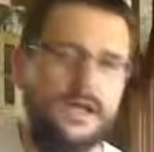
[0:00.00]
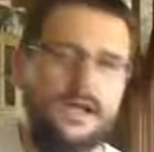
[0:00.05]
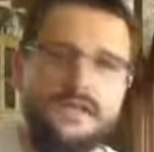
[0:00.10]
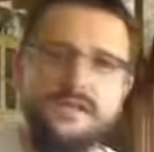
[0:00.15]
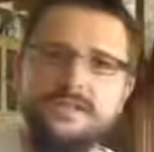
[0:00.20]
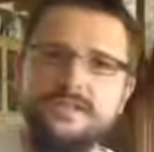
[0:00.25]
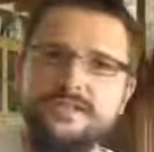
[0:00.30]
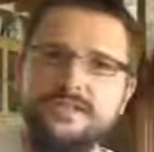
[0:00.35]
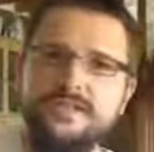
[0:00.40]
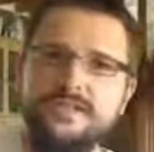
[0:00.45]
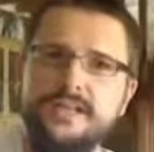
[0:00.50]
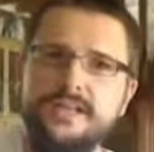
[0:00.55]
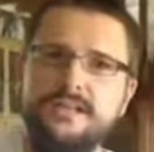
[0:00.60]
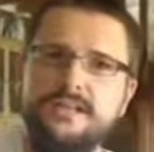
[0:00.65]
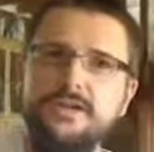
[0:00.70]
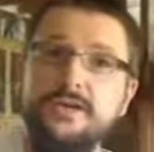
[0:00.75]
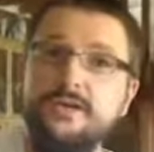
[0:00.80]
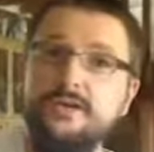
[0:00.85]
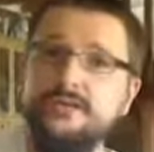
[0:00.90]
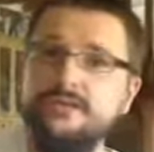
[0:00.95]
as I
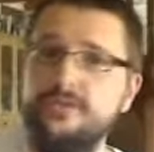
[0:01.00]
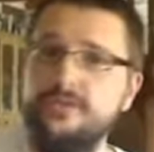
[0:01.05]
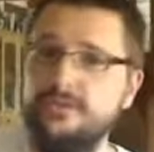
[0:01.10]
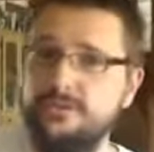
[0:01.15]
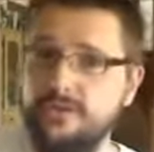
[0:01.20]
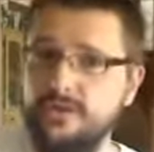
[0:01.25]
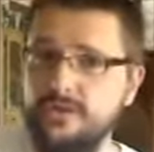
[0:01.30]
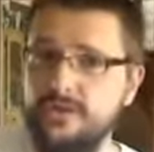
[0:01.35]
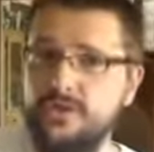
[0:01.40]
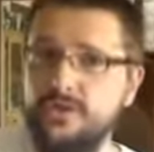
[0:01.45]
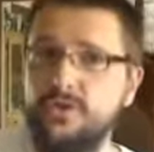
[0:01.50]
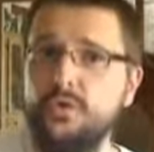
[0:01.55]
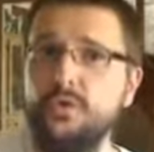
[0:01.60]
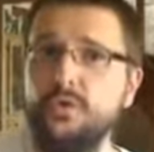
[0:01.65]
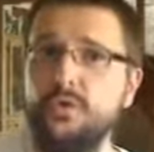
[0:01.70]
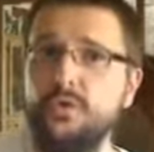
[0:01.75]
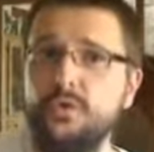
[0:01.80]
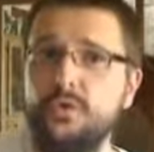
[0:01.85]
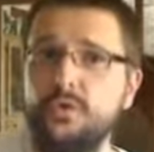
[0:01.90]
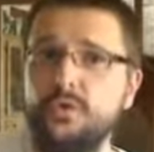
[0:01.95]
said, the notes that are in the
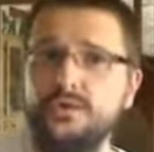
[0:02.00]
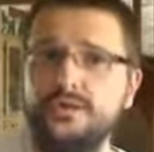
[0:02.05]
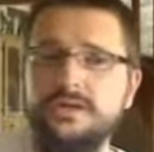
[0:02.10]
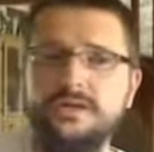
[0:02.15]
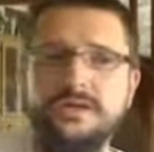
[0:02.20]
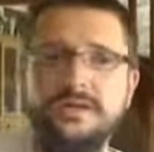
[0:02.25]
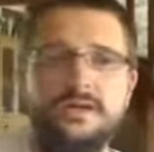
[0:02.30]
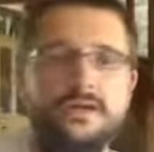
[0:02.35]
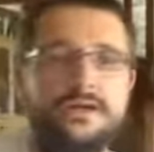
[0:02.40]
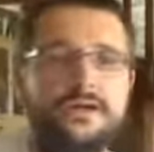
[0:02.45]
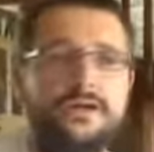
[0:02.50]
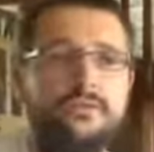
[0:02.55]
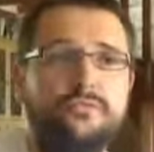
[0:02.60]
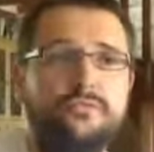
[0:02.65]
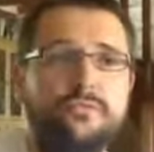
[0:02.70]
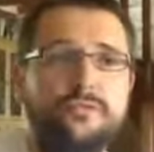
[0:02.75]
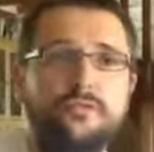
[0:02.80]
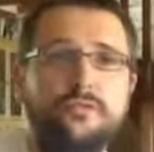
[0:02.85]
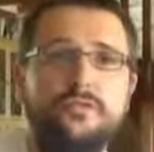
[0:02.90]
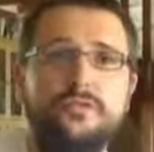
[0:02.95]
chord, like a
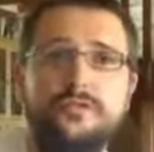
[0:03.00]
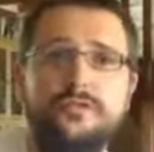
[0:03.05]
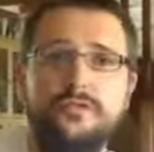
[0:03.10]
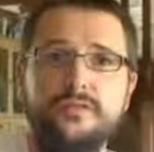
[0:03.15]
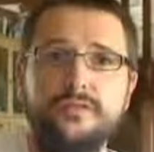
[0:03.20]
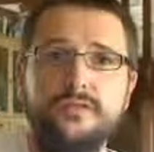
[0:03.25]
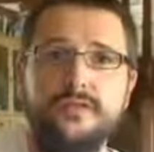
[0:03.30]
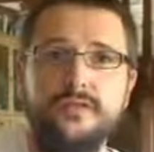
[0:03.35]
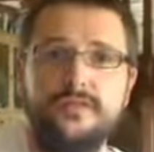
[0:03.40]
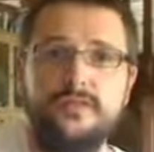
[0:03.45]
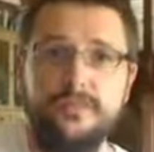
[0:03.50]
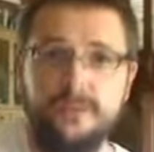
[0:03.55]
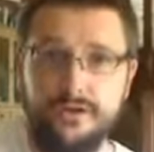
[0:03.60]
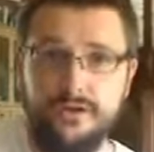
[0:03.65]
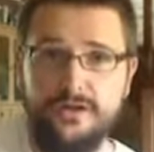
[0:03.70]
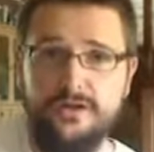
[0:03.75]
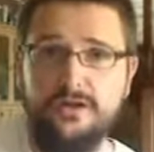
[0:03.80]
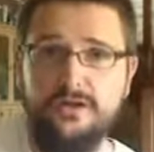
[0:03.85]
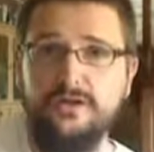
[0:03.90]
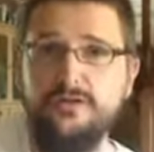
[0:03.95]
root, a
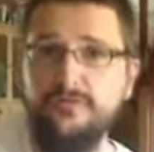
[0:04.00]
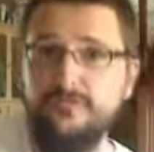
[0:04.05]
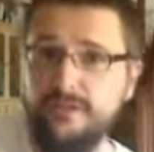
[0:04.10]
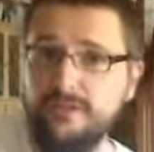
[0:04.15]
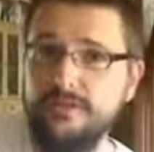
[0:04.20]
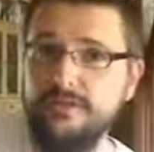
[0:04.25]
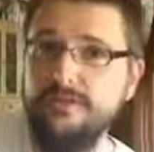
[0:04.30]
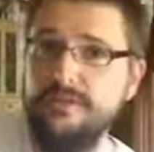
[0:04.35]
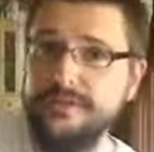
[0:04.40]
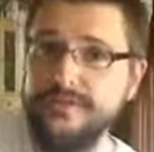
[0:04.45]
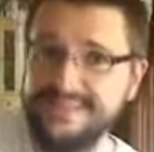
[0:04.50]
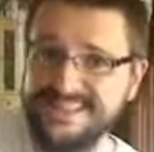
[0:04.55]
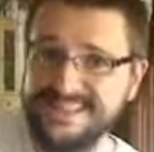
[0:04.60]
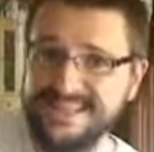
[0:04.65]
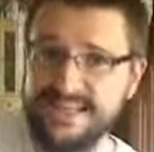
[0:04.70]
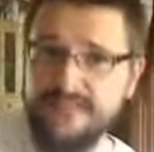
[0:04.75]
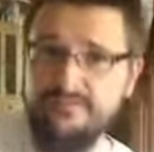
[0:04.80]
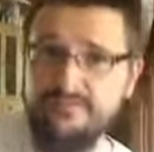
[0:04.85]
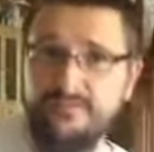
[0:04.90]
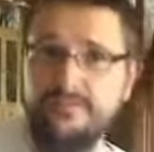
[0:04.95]
third, a fifth, and a
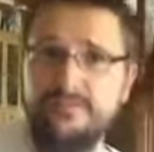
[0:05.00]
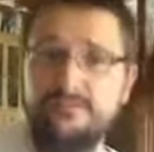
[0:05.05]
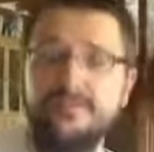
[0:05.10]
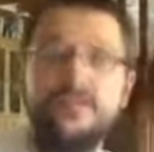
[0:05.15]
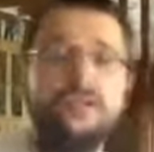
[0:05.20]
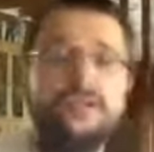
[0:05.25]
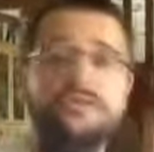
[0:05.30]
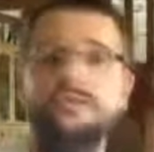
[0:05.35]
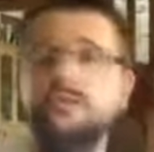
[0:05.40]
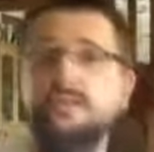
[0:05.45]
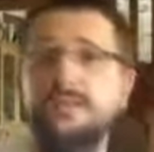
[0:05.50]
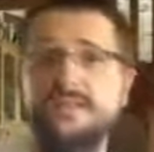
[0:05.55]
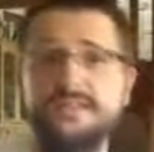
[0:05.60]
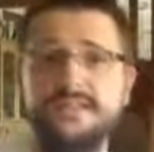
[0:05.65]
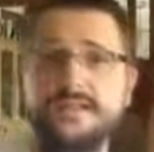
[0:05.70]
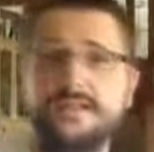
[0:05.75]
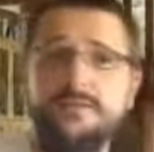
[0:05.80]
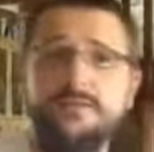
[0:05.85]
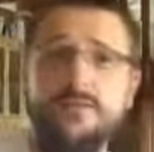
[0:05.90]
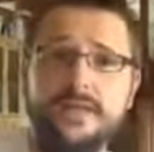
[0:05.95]
seventh, they
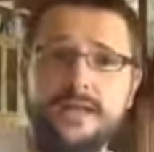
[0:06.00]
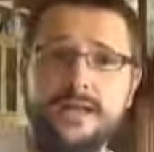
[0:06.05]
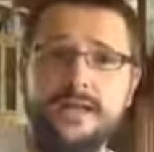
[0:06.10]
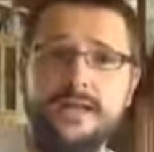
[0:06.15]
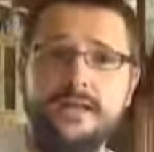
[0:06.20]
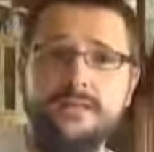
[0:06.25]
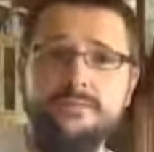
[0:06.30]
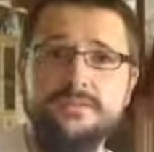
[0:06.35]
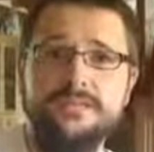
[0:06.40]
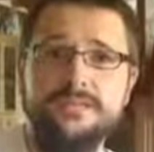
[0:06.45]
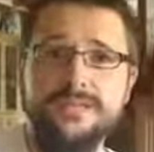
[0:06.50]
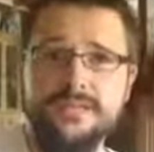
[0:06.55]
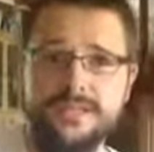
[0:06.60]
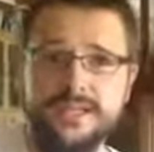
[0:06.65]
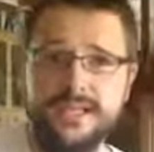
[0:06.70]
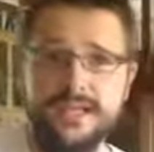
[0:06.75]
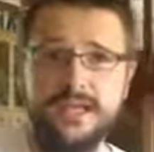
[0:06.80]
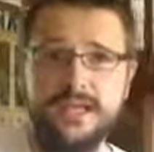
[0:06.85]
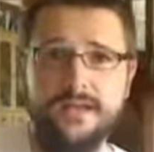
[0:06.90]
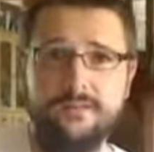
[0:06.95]
always keep their names the
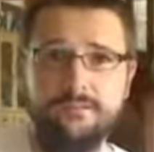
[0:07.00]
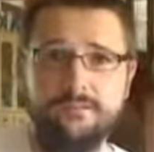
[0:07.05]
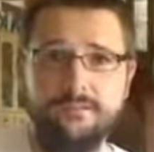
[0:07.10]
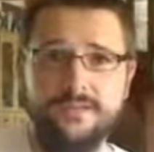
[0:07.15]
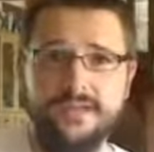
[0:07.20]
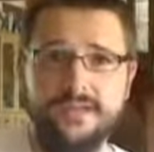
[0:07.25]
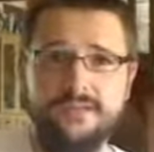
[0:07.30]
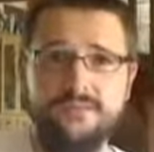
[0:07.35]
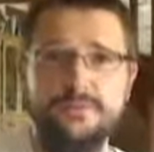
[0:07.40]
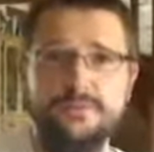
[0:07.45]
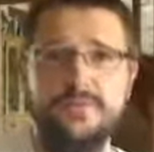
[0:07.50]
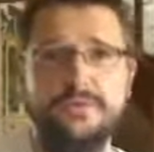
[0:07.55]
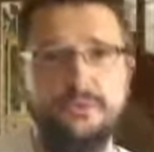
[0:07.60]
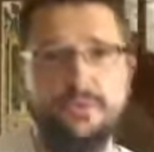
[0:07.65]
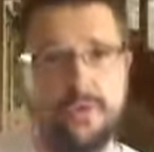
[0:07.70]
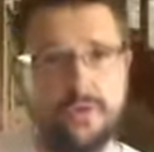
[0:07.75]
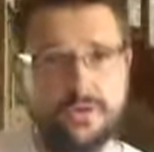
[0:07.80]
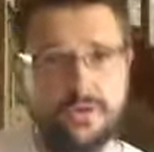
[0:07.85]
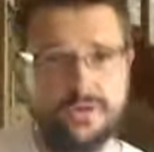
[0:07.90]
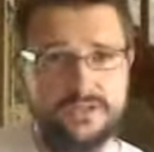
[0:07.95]
same. Doesn't matter
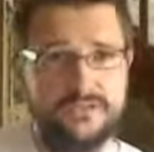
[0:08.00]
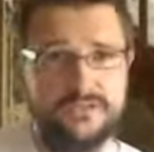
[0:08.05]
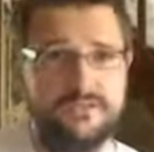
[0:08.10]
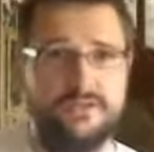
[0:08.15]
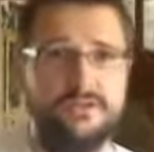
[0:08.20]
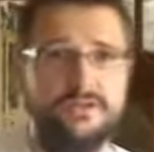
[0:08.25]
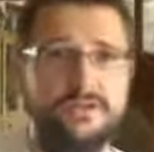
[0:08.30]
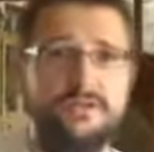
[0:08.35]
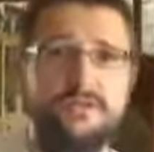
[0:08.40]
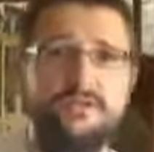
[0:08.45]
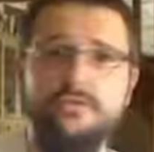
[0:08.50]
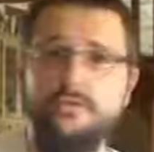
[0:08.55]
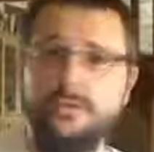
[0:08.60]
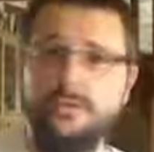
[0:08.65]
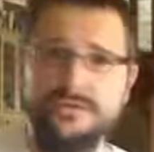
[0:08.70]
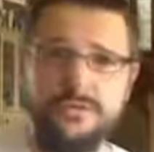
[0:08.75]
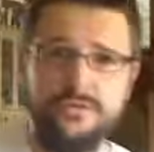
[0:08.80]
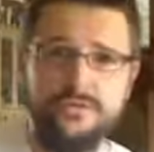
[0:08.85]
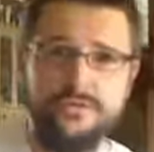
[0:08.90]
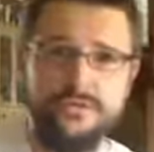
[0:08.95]
what octave they're in, they're
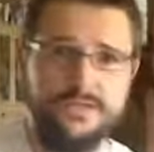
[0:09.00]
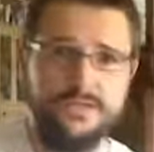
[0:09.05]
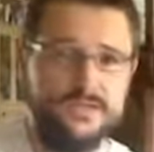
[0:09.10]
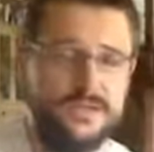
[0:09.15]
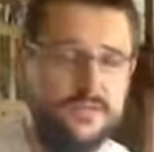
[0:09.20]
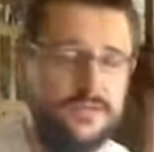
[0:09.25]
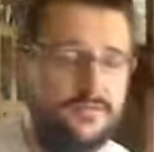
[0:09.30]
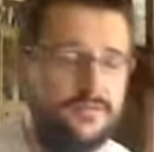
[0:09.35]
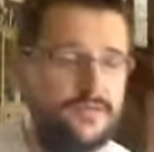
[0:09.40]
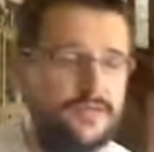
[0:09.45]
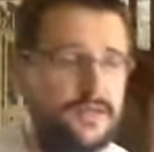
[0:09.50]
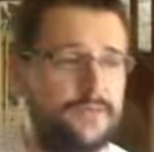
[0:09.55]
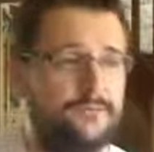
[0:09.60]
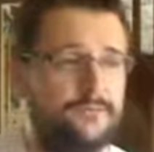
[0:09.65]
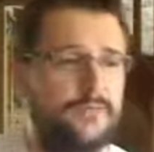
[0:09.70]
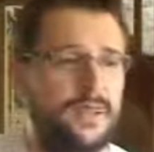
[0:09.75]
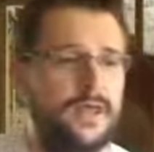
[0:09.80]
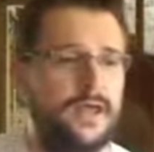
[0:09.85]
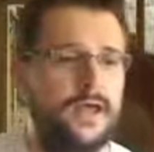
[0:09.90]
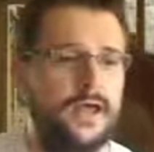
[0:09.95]
always called the same
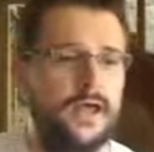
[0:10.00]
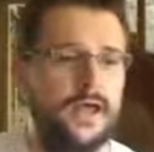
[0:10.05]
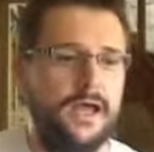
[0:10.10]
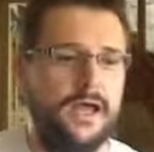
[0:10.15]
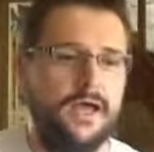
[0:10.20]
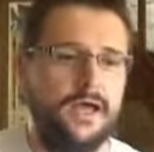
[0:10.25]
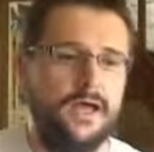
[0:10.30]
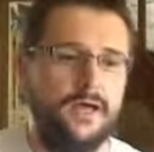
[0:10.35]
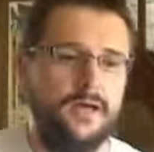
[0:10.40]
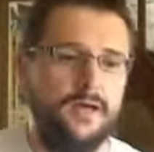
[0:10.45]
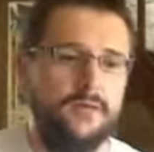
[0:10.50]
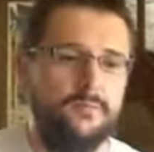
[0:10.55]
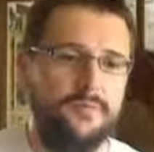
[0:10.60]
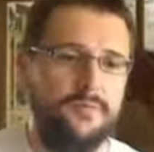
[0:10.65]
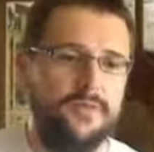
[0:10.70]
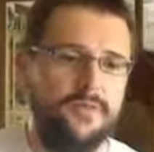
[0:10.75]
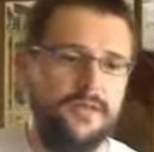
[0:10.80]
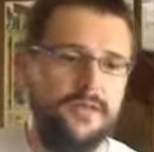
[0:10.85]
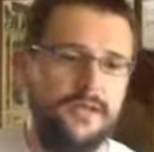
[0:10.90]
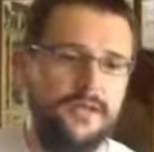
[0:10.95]
thing.
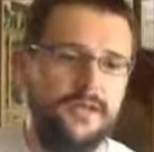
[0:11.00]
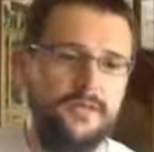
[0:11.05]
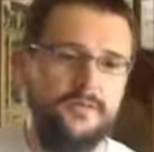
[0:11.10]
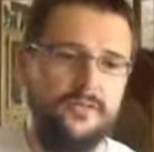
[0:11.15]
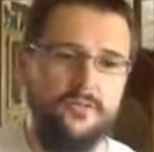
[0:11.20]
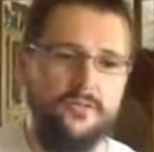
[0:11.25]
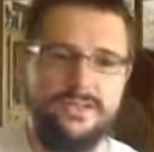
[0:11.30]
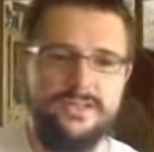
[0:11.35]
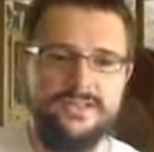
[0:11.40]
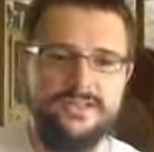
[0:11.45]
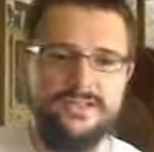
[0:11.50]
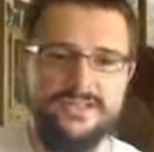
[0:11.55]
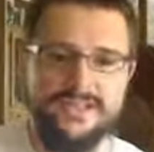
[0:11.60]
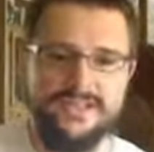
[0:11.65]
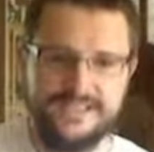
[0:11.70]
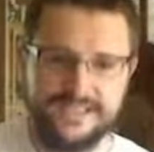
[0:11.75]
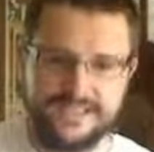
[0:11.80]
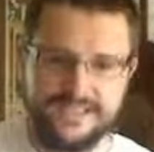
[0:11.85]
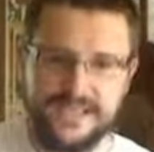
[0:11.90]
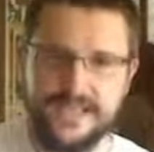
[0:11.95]
But the other ones, the
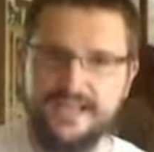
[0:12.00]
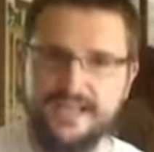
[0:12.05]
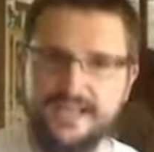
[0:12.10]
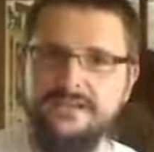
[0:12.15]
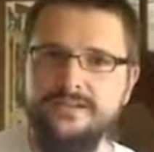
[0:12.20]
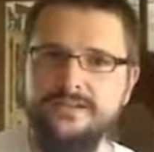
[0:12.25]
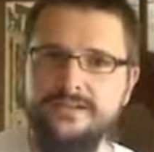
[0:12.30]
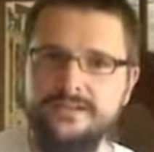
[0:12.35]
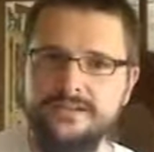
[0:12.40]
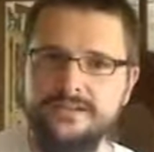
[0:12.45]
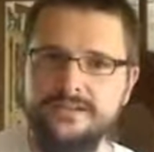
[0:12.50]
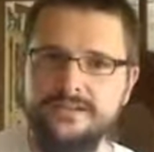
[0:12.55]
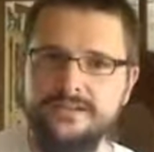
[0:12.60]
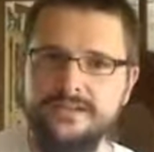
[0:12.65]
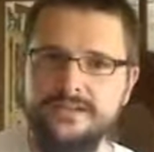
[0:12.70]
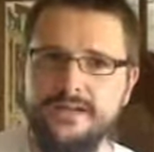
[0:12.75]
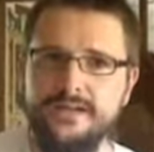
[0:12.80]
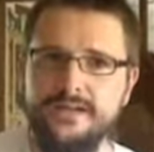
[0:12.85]
second,